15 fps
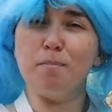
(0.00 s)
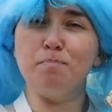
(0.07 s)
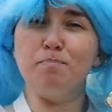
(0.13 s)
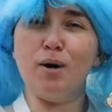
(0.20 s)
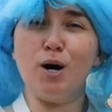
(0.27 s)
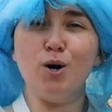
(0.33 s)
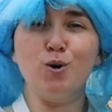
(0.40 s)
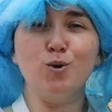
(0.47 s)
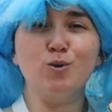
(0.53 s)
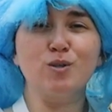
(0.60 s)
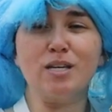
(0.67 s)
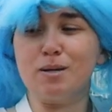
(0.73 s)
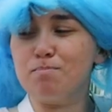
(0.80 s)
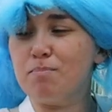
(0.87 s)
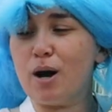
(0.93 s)
bows
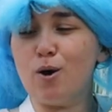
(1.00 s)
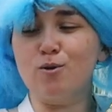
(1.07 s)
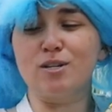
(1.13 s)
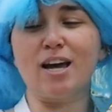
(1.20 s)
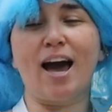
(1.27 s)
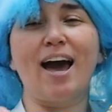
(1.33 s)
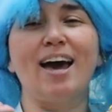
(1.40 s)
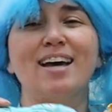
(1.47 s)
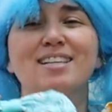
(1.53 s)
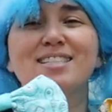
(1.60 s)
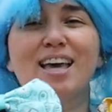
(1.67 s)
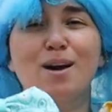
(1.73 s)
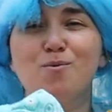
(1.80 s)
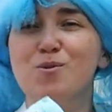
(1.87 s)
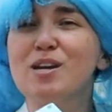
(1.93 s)
and bow ties
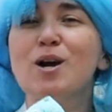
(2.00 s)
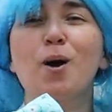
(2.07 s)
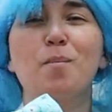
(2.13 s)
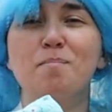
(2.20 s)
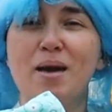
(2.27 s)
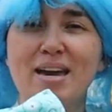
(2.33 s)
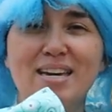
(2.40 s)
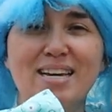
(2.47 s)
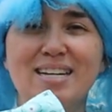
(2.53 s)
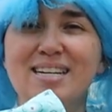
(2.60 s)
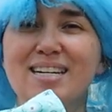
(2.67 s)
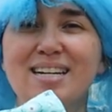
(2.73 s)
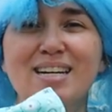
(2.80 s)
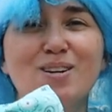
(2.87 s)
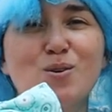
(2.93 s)
that we are
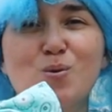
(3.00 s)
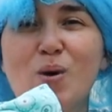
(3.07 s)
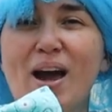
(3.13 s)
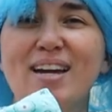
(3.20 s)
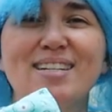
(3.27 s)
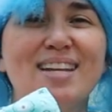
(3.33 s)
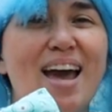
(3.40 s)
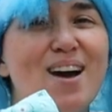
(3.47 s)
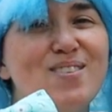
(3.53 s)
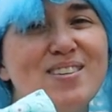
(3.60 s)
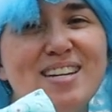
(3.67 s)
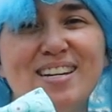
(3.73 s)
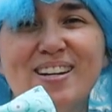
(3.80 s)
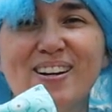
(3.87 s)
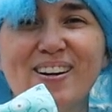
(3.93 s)
making right
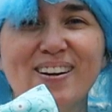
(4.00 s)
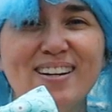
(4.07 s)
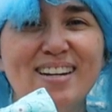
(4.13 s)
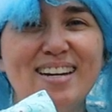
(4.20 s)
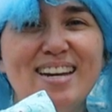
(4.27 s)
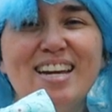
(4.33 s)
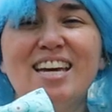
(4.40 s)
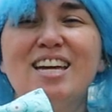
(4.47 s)
down here